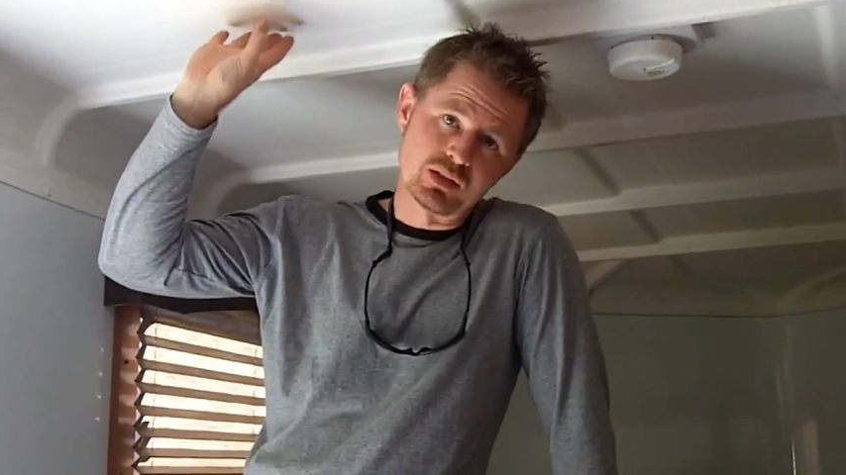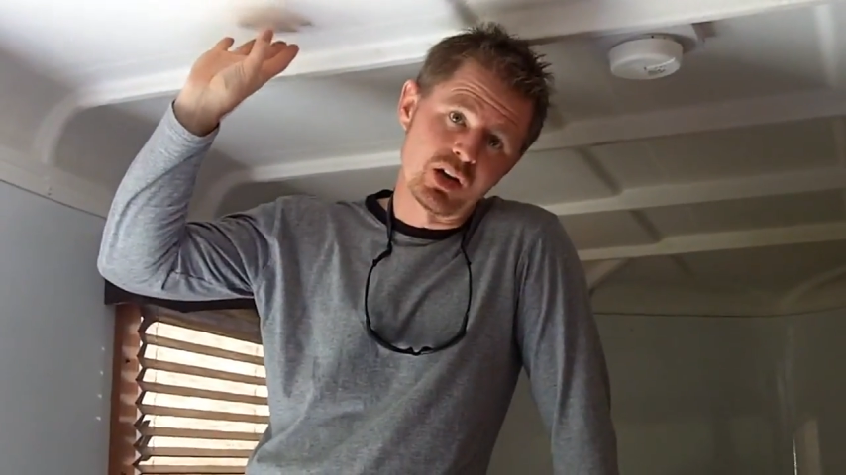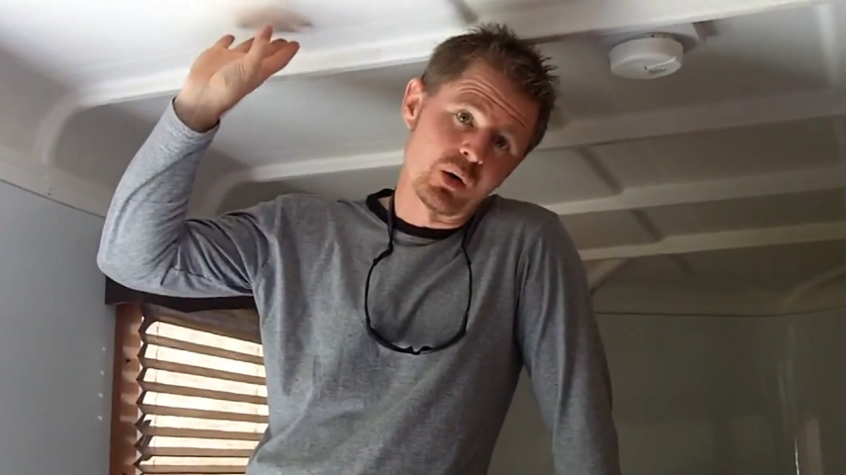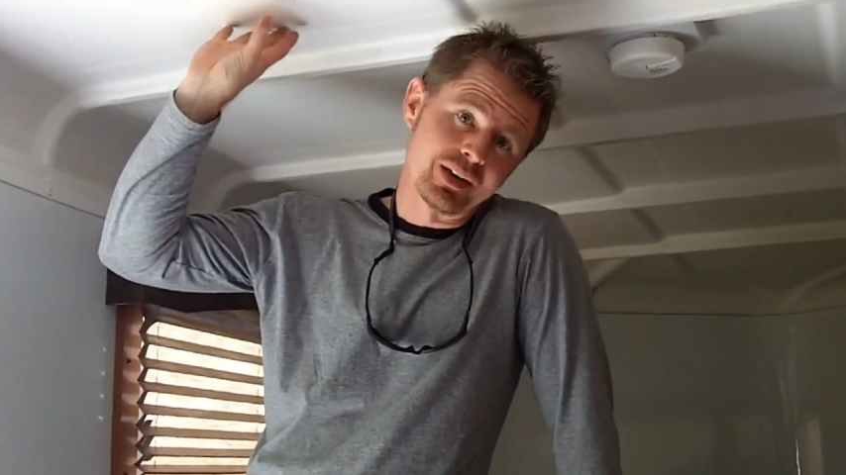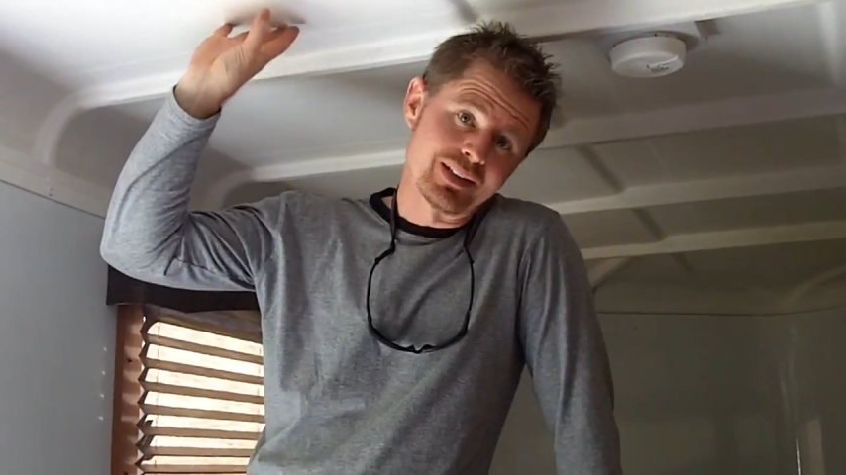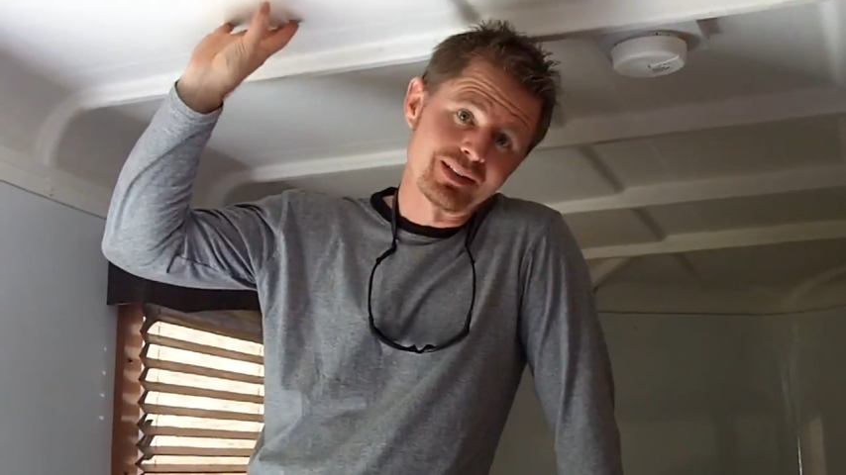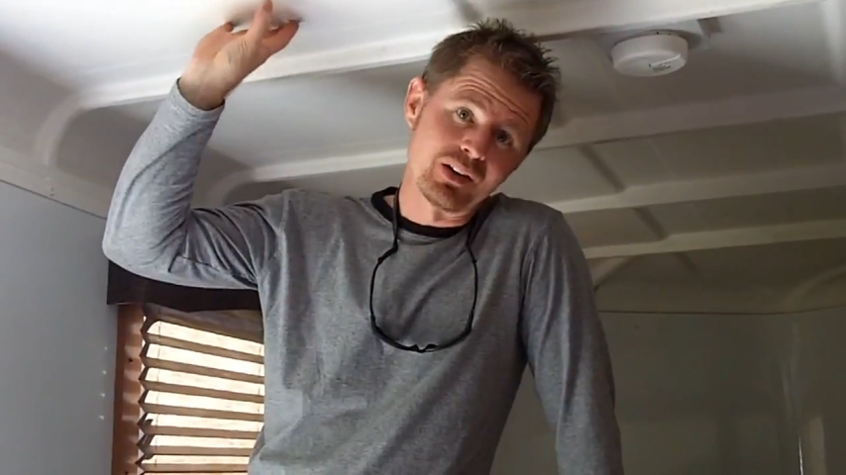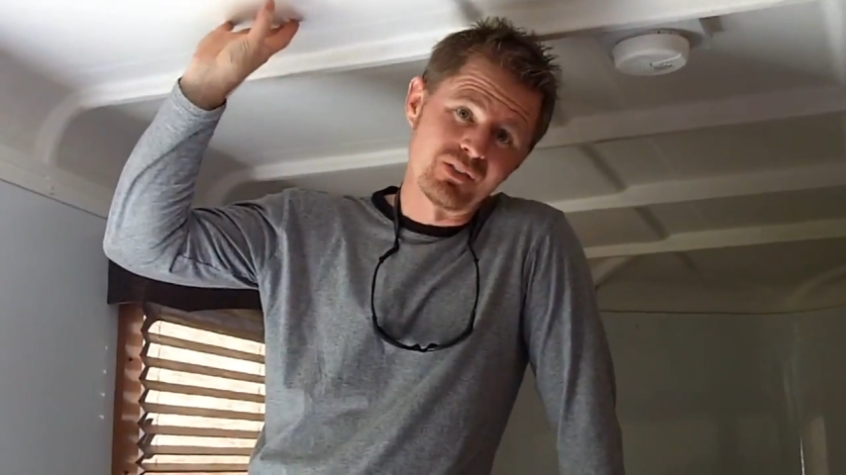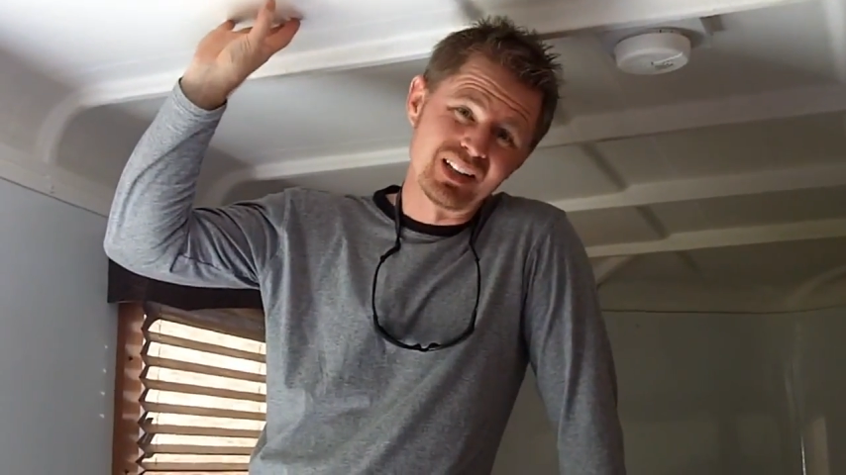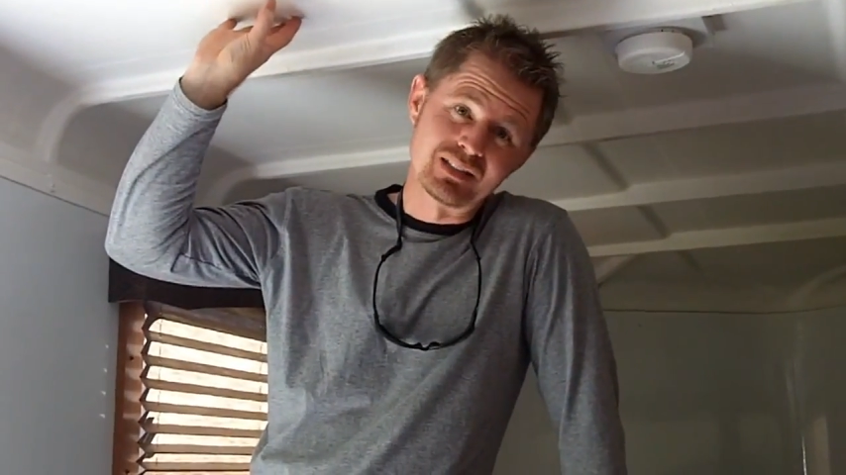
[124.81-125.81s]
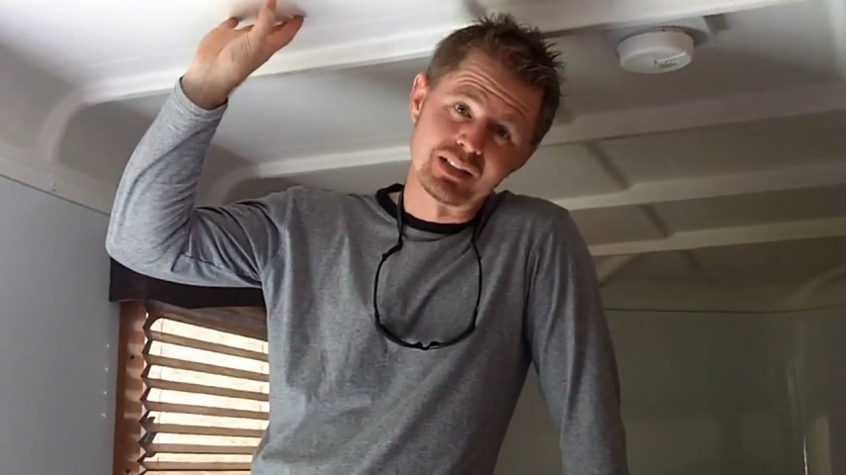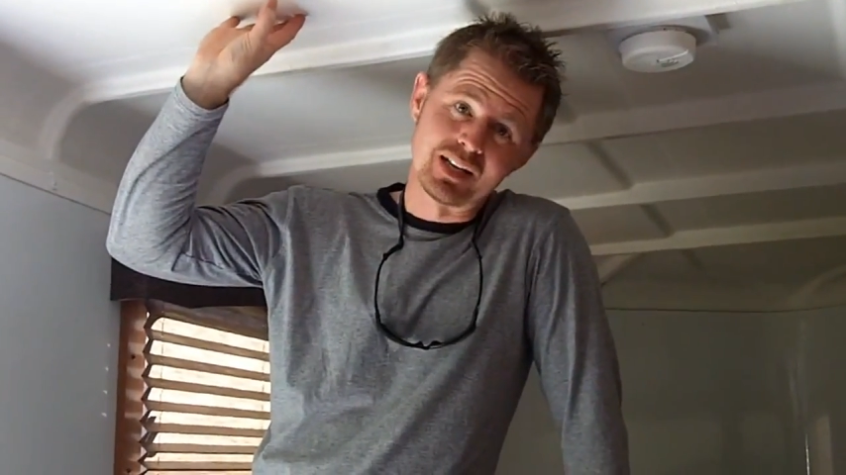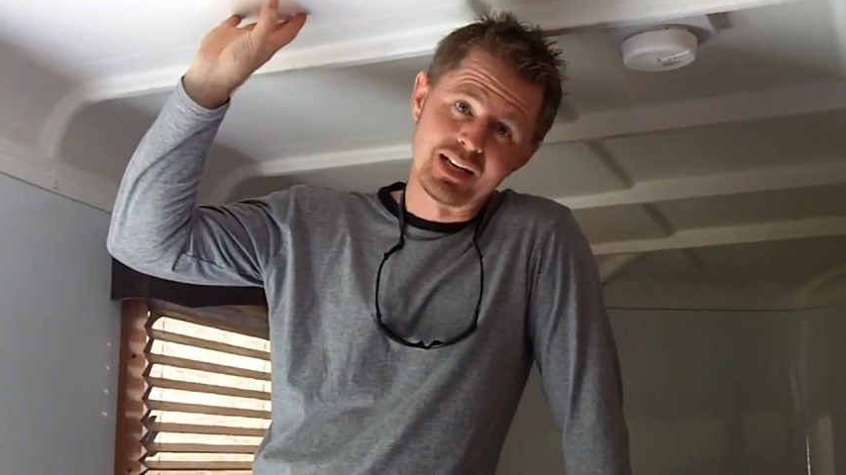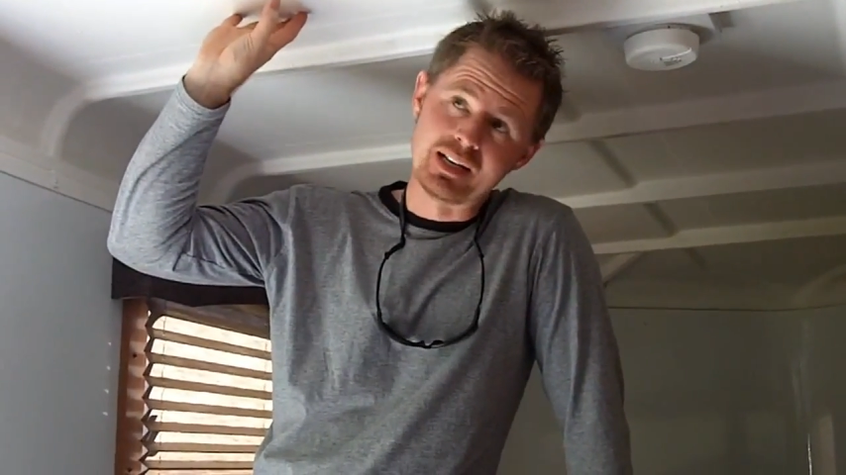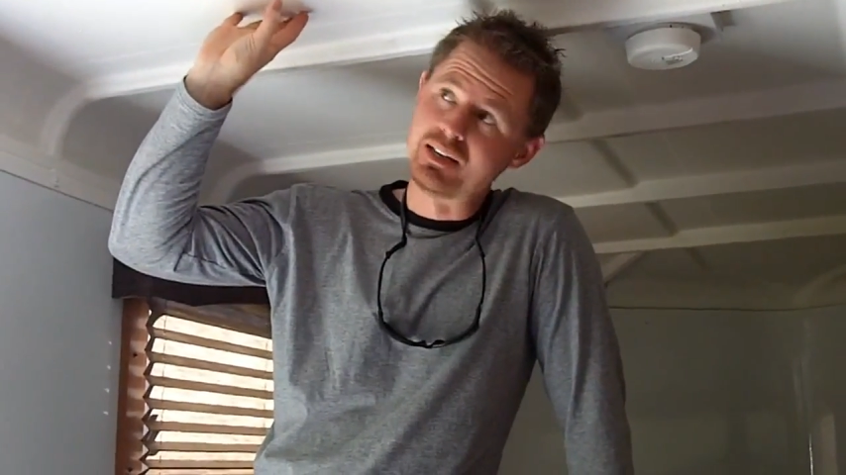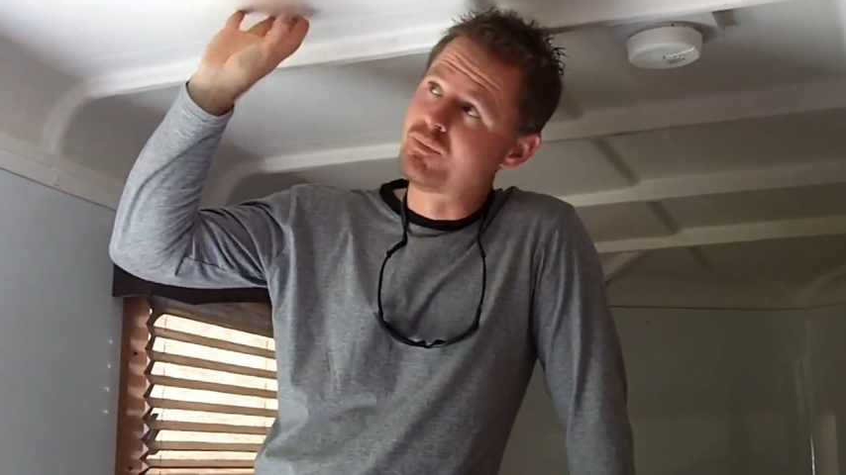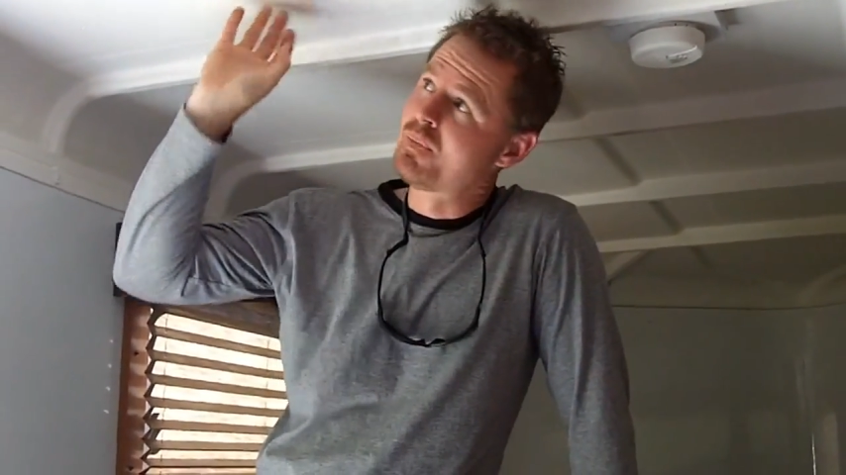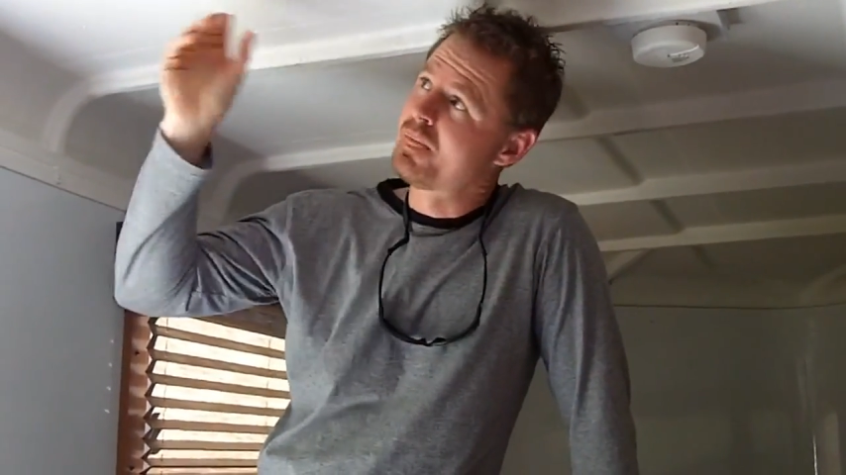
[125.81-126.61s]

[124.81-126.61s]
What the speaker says: It's already self-insulating.